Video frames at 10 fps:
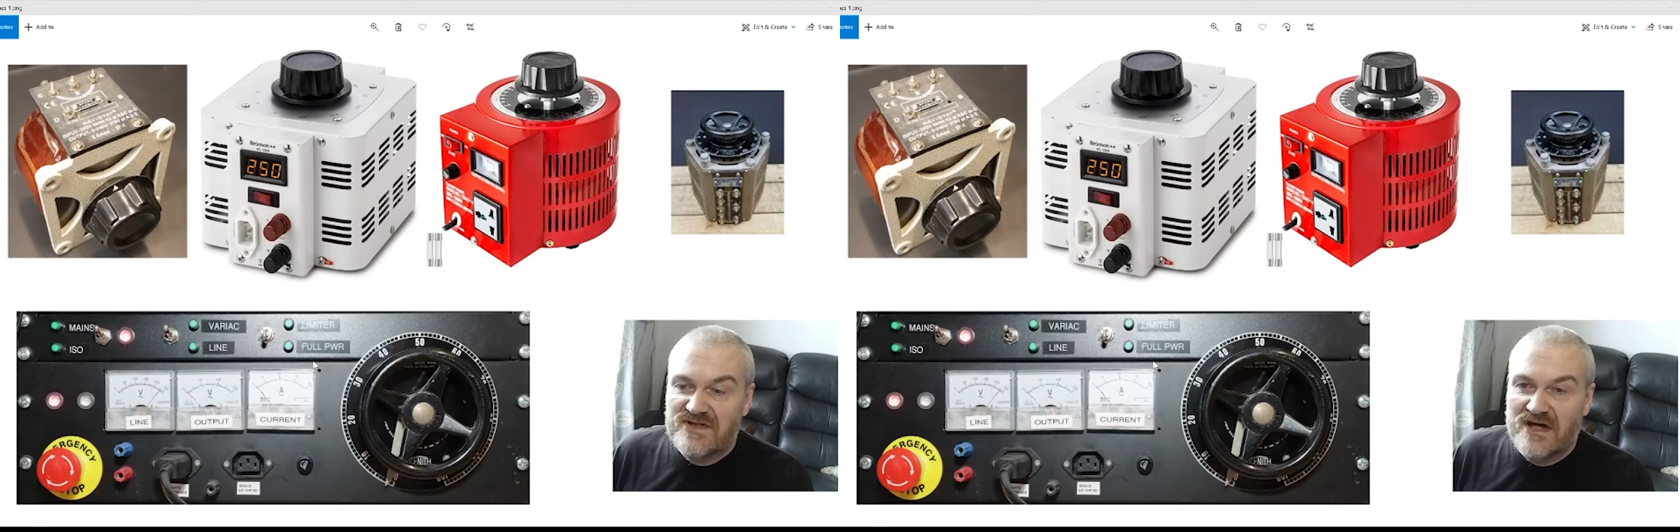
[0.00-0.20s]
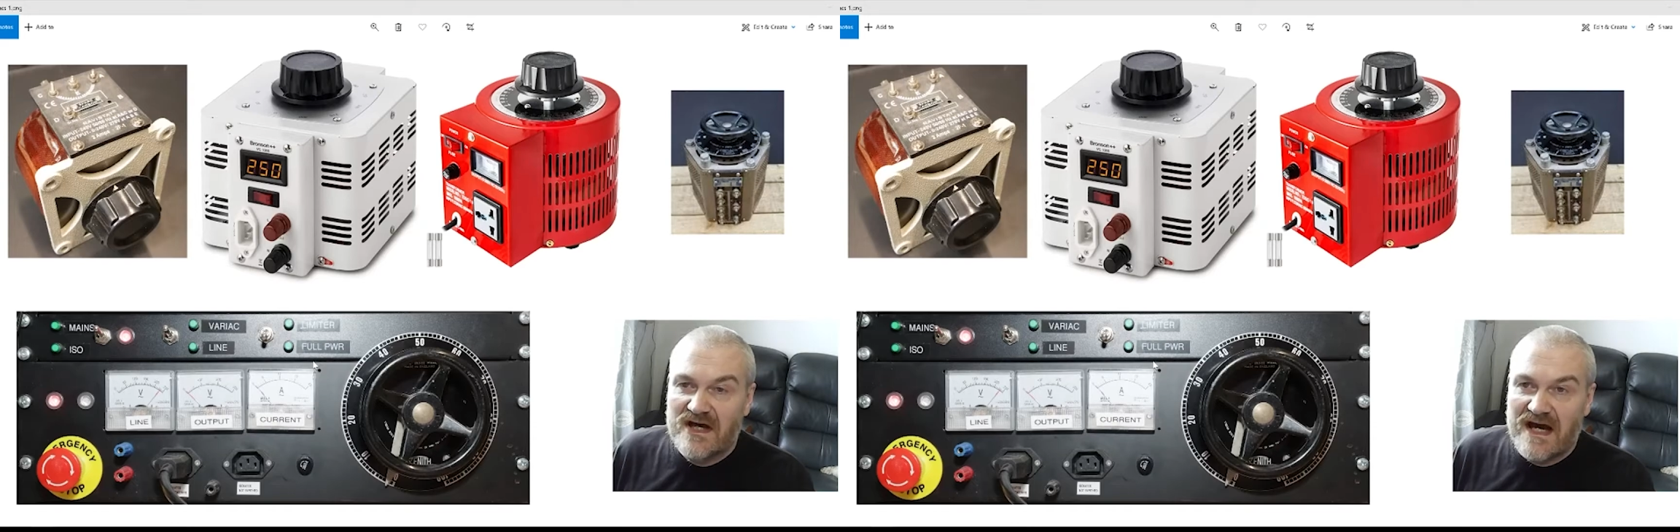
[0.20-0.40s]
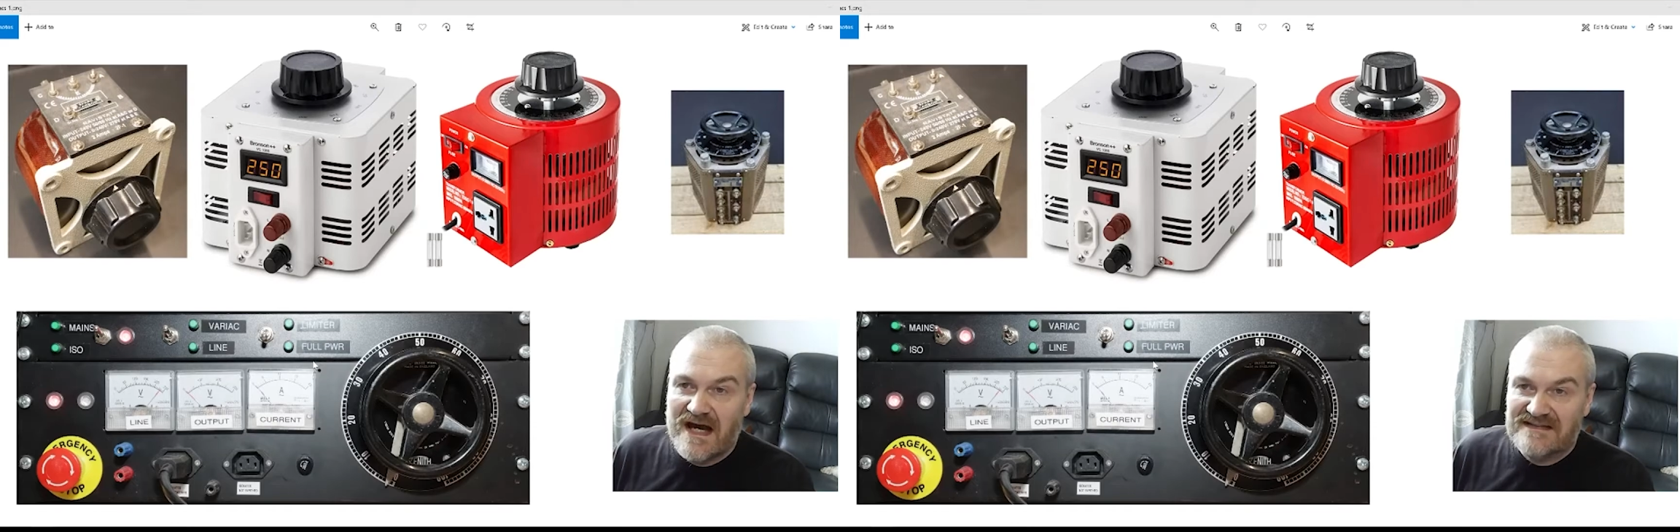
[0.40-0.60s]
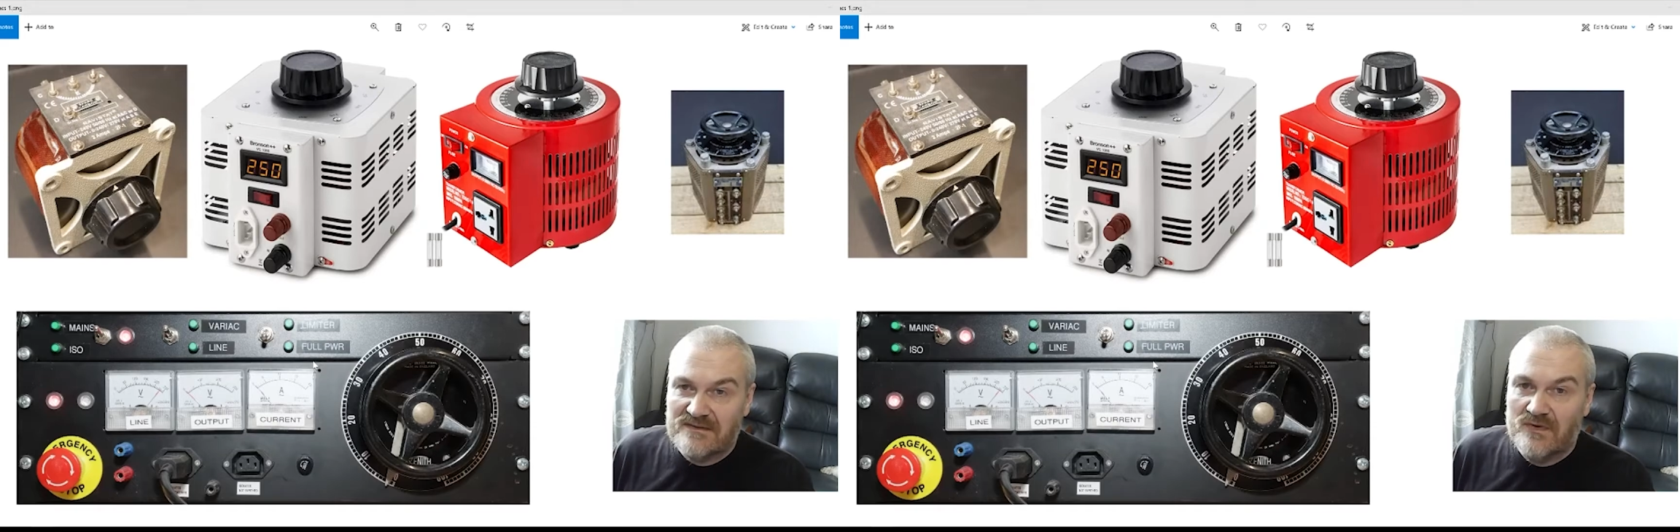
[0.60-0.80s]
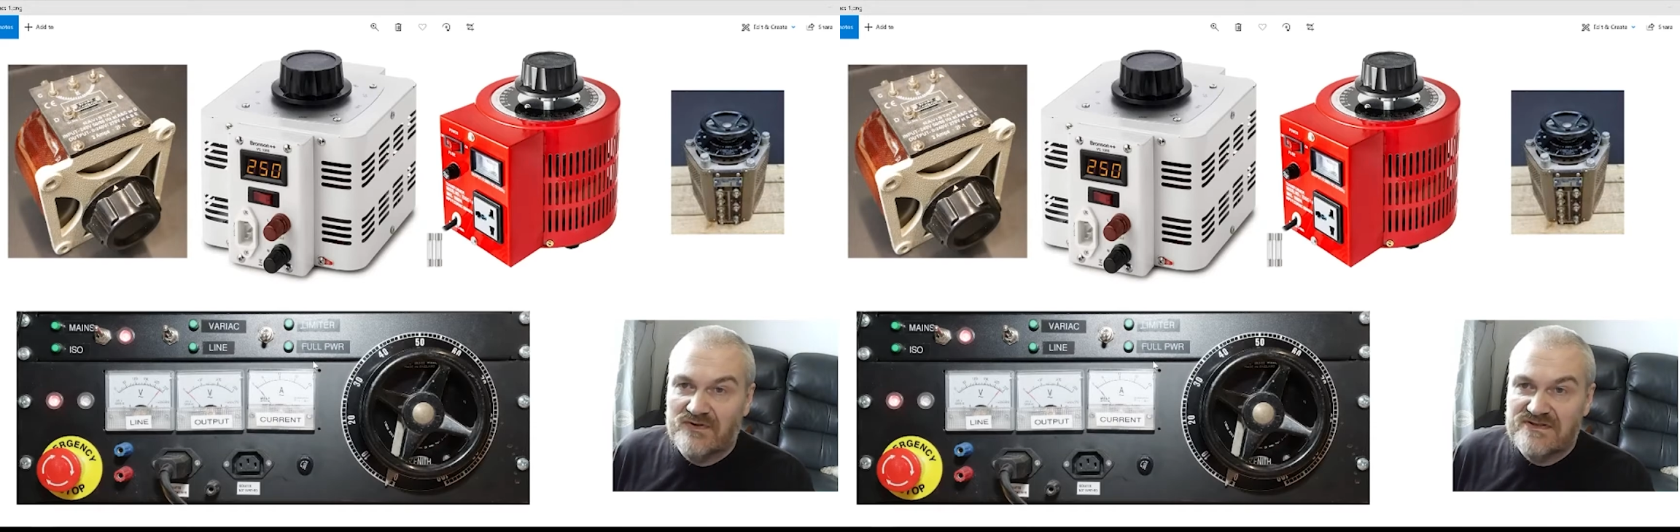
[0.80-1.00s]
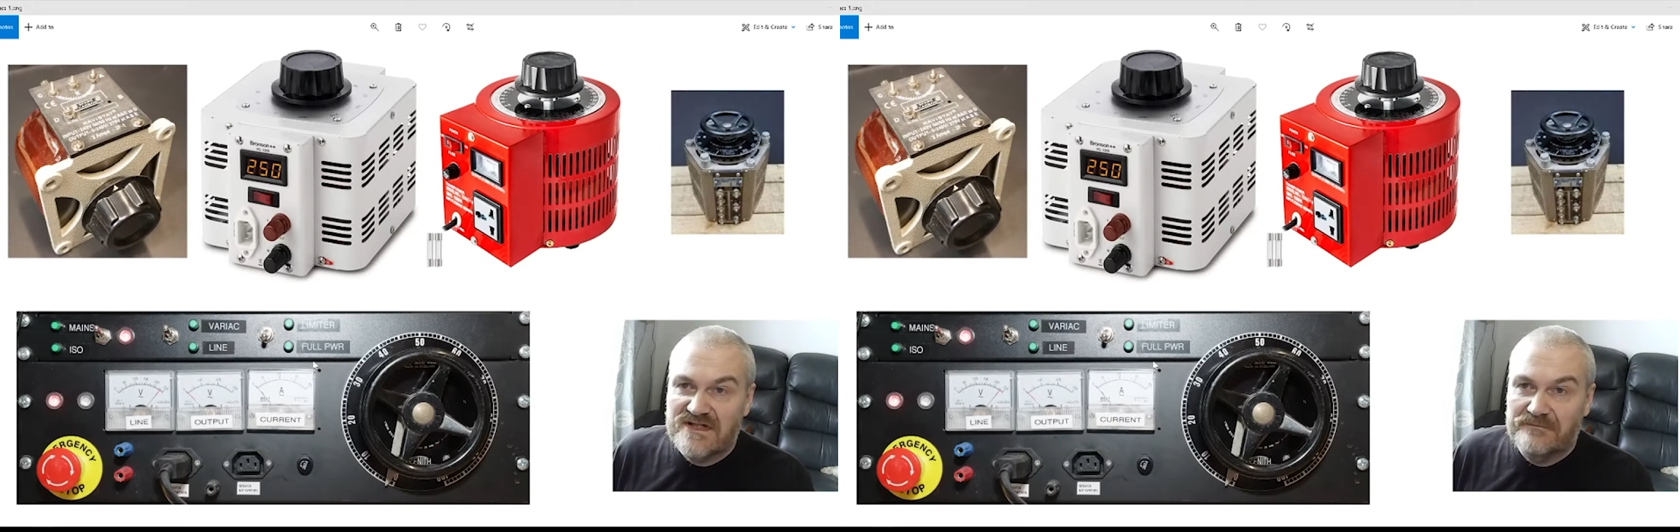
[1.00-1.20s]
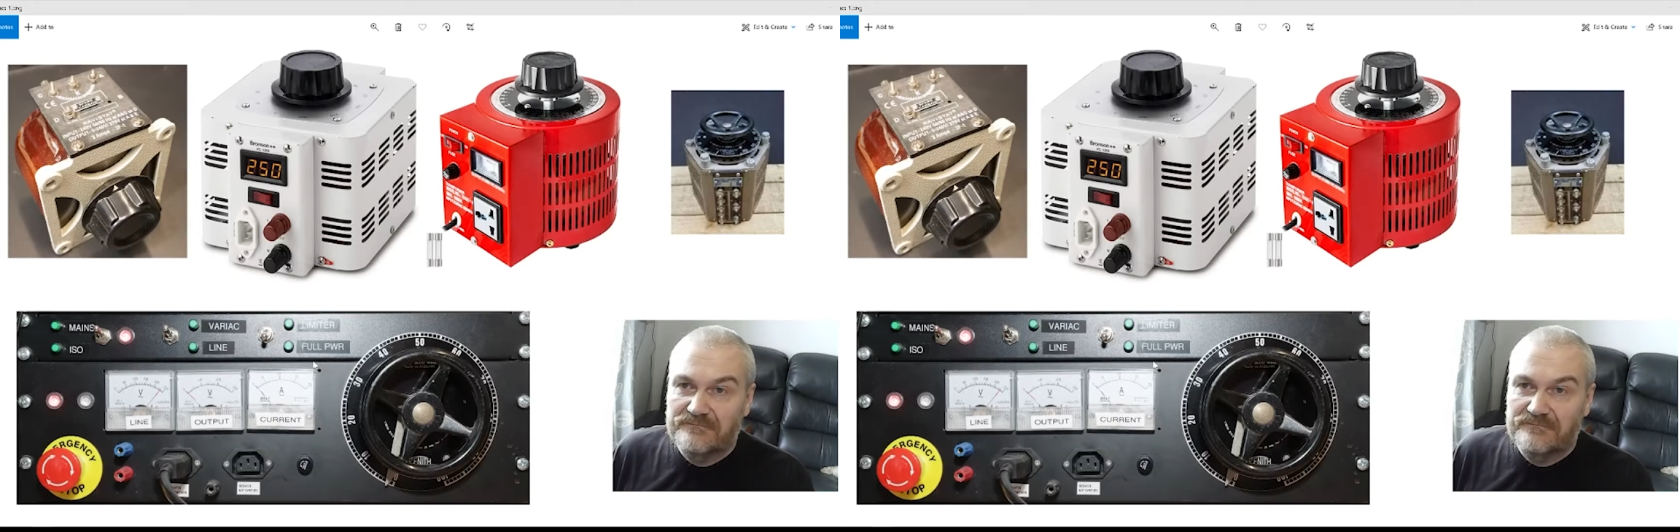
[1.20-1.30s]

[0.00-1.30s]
as I want it.